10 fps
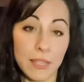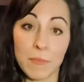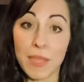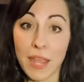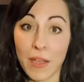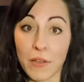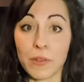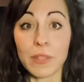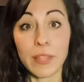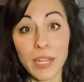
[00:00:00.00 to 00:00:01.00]
the meat out,
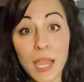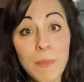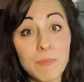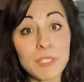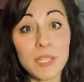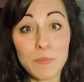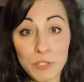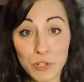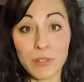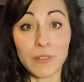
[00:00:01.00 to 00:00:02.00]
let it come up to
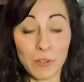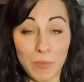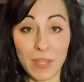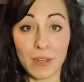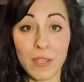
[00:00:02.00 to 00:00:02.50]
temperature a little bit.